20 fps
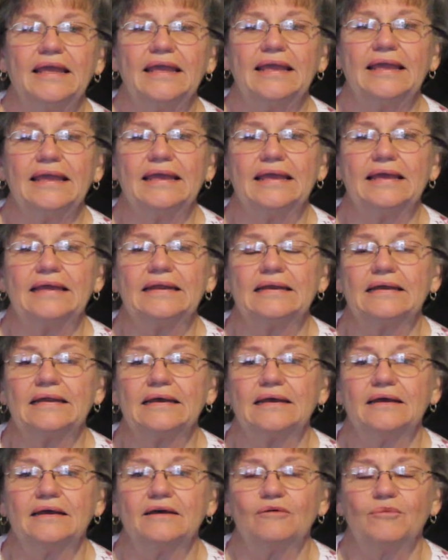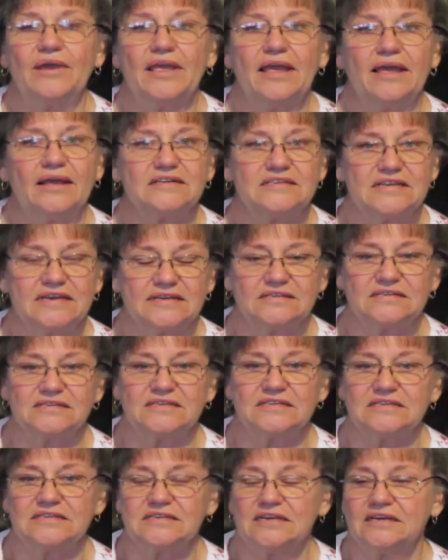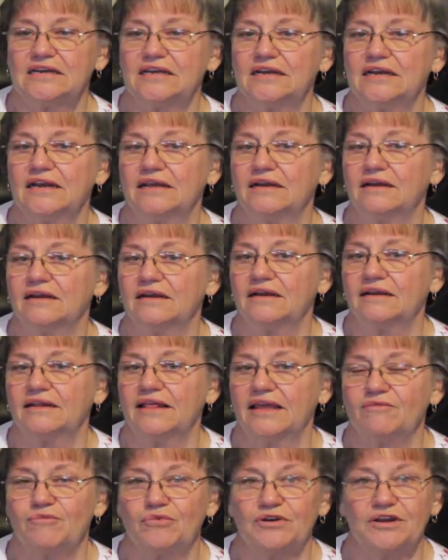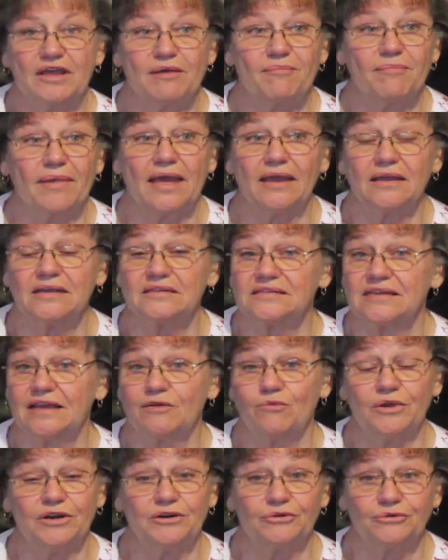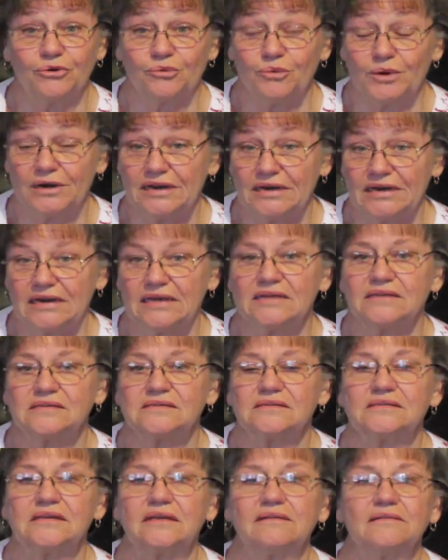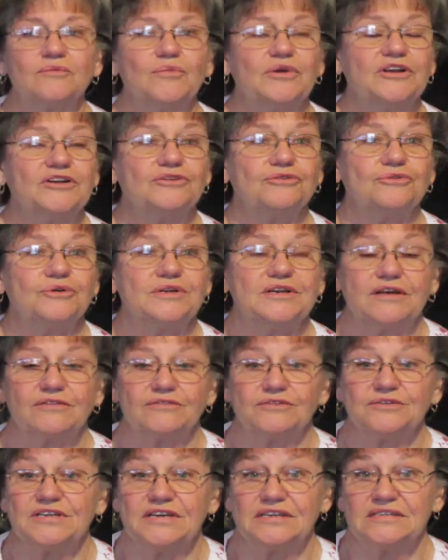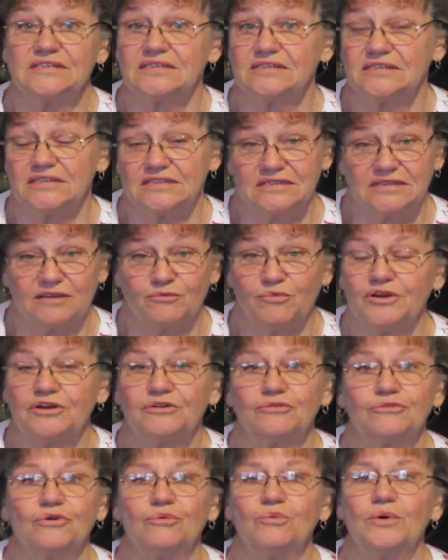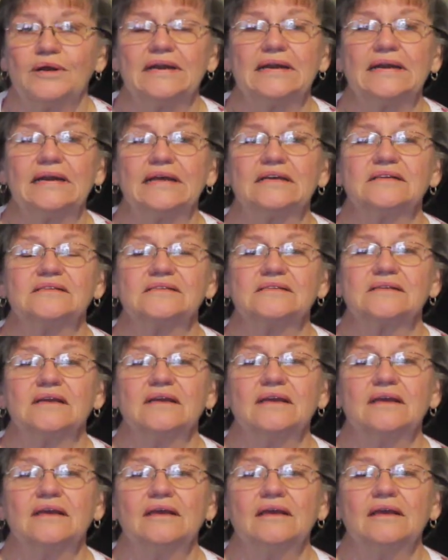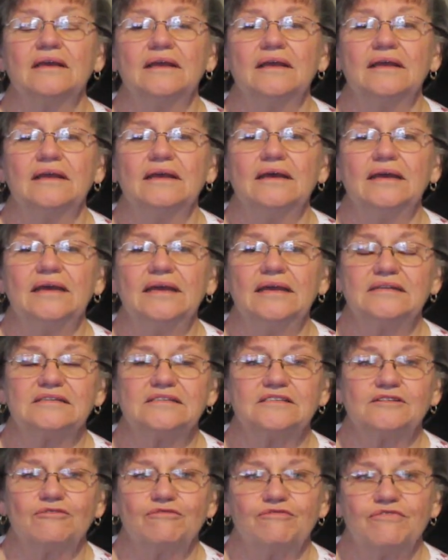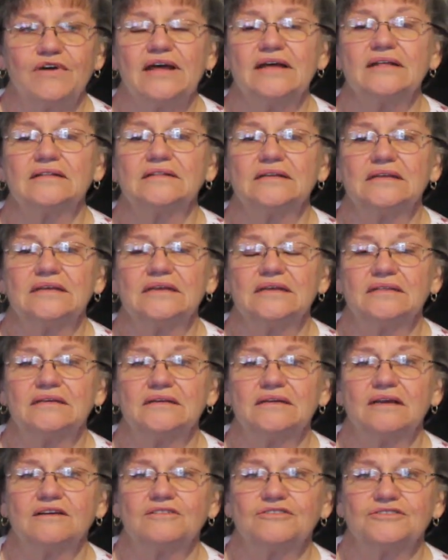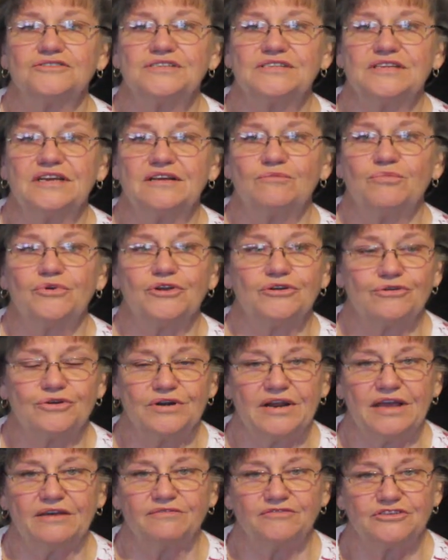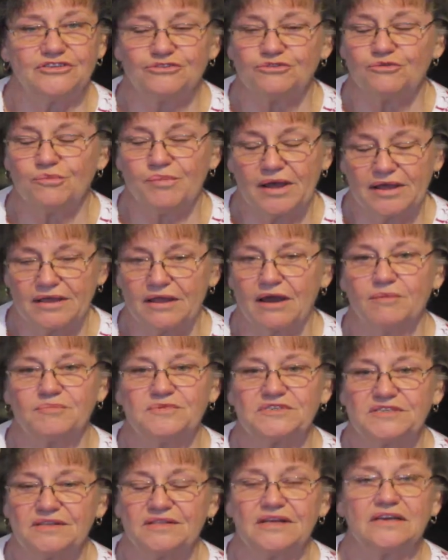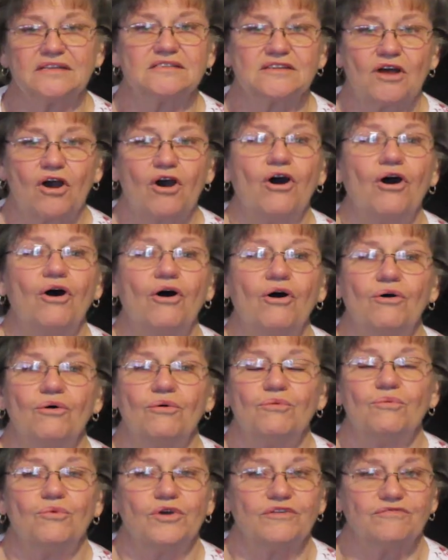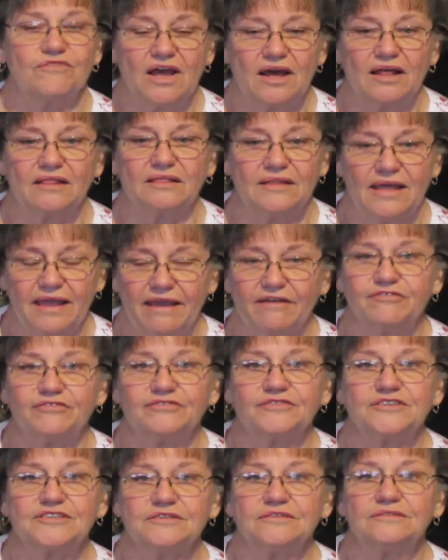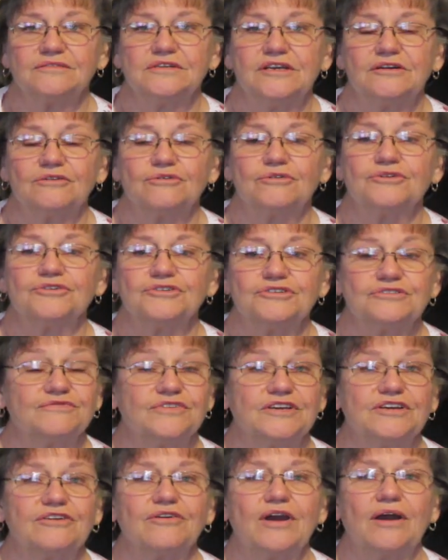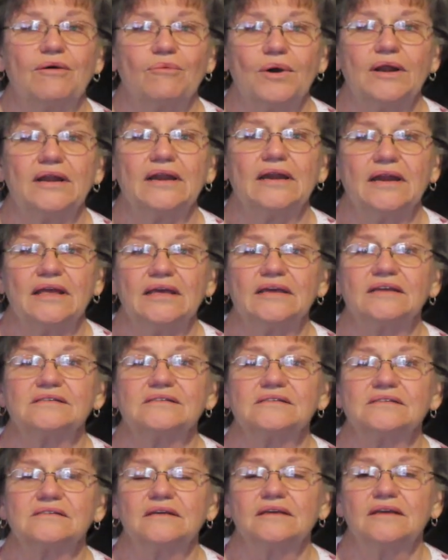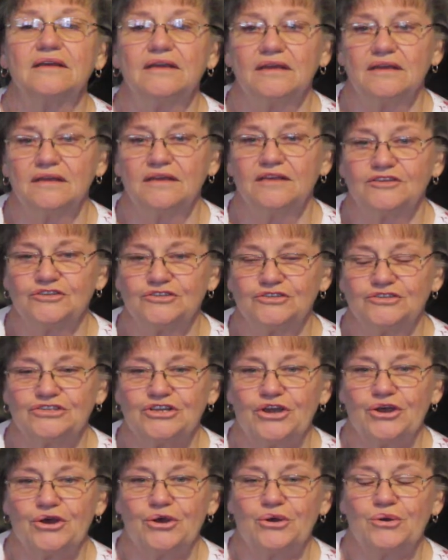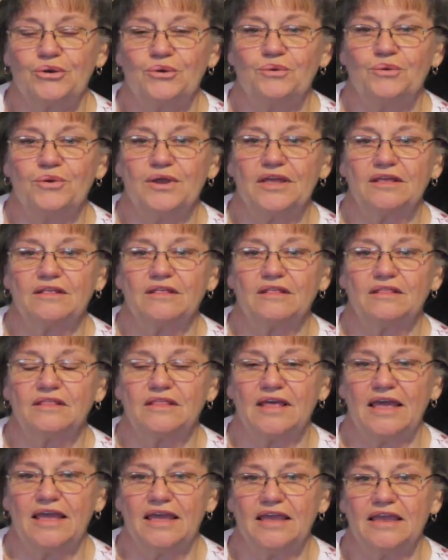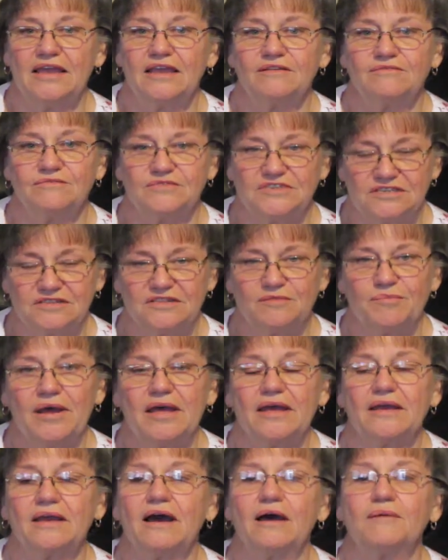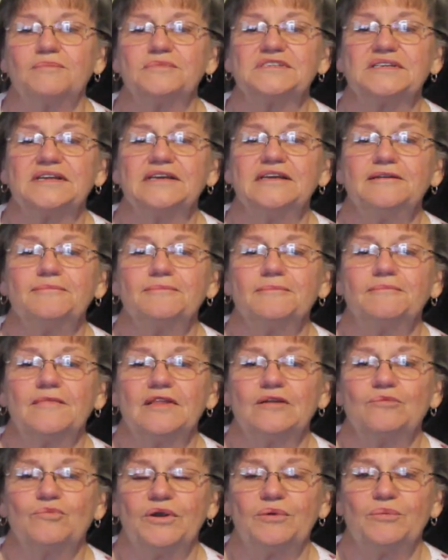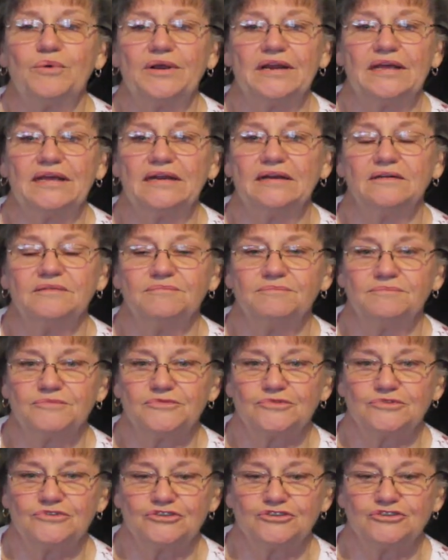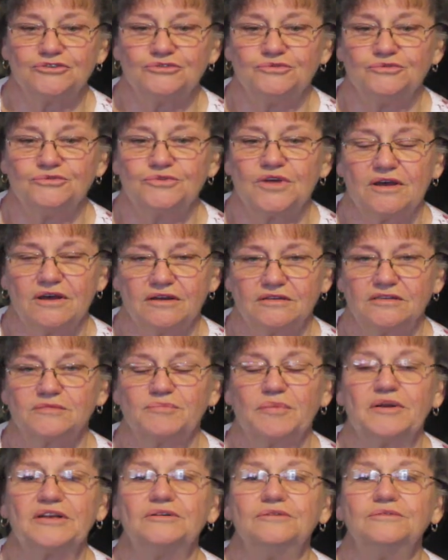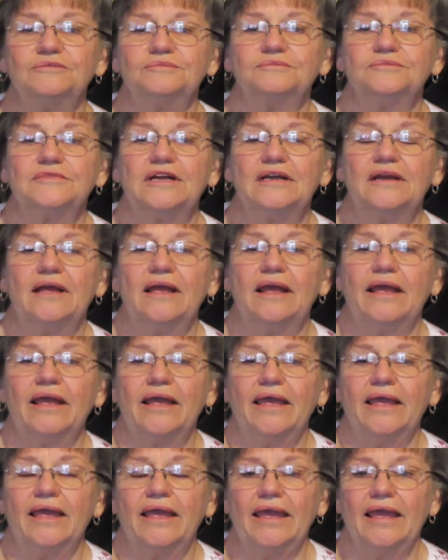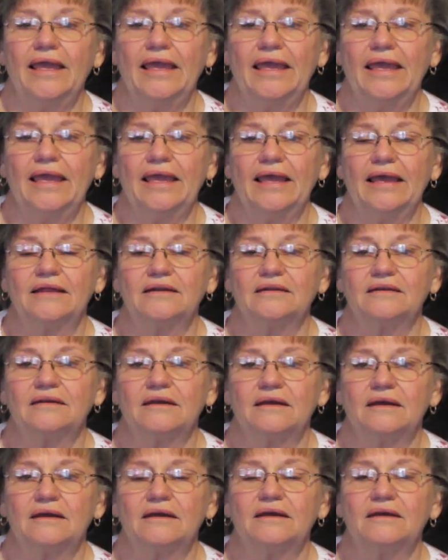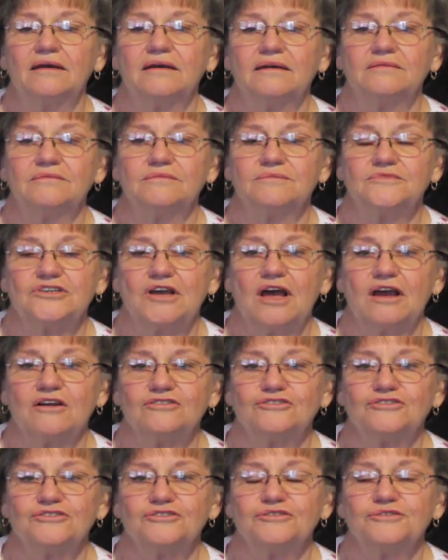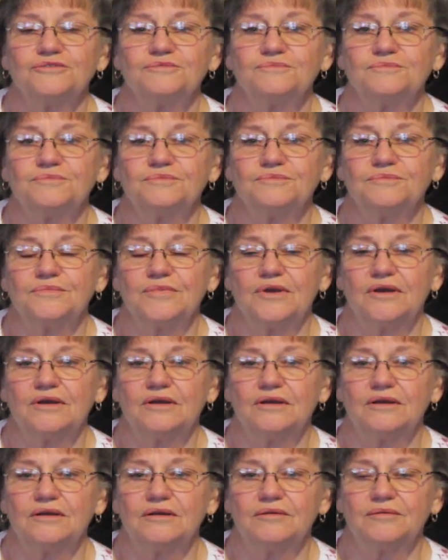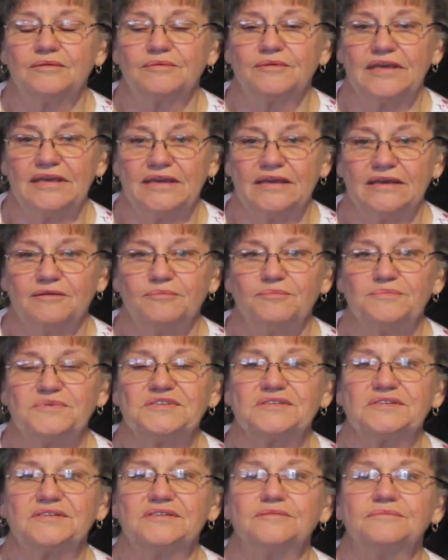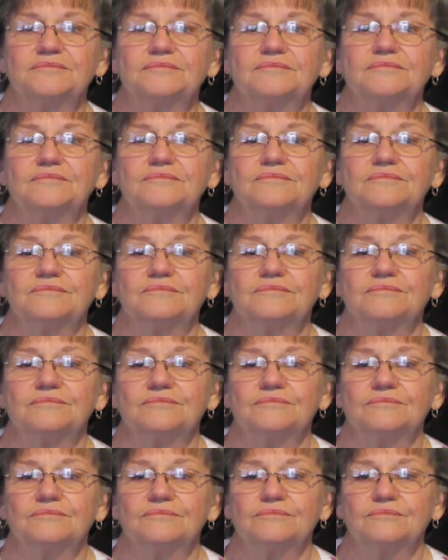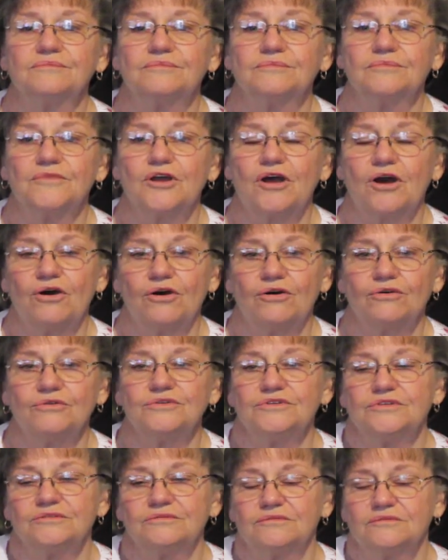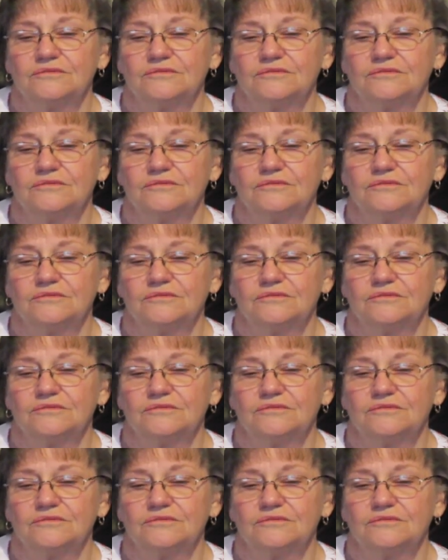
and we had testing done, and they would come back and say, we don't know what it is. And we'd do another test, and they said, we don't know what it is. And so finally, the doctor said, we're going to have to do a biopsy. That's all we've got left in order to figure out what it is. So they did the biopsy. We went in to the hospital, and Dr. Gibbs called